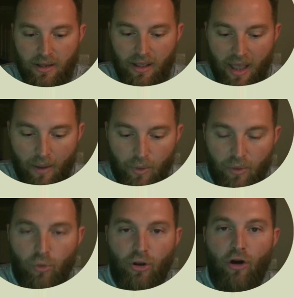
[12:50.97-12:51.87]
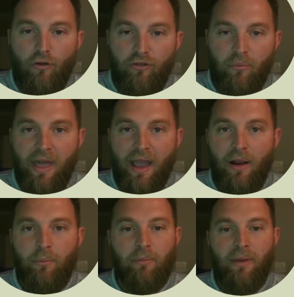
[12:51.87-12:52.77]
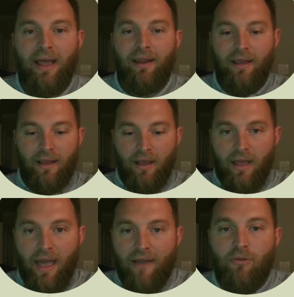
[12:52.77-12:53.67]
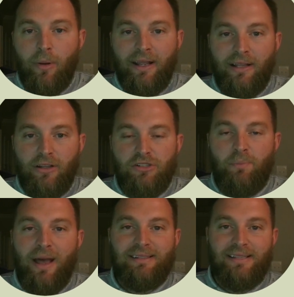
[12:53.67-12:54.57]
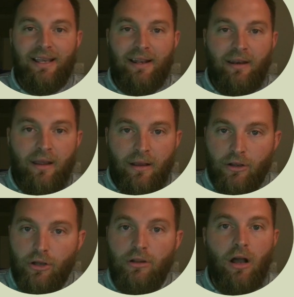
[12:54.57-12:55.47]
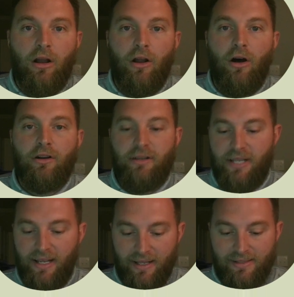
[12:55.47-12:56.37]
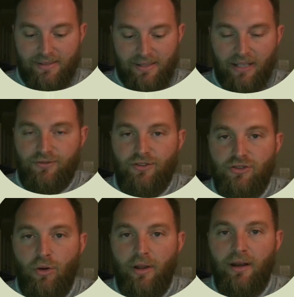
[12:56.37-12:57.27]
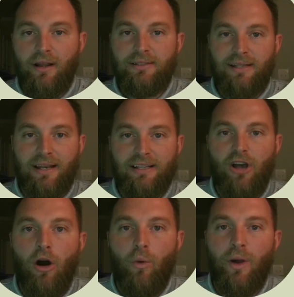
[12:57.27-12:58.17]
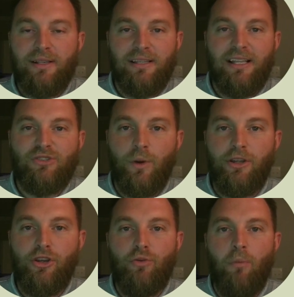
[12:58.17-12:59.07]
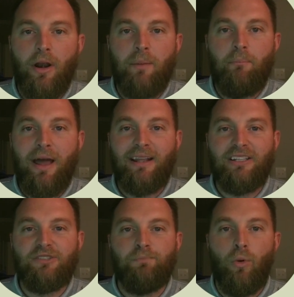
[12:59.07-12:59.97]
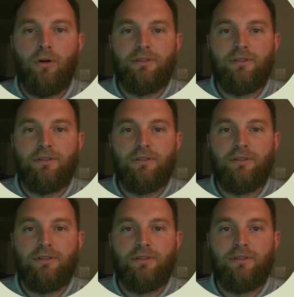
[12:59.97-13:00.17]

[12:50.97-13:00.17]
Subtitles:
and we will go from there. But man, everybody get those bets in. Good luck on all your tickets. Thanks for joining us. And as always, let's win you money betting sports.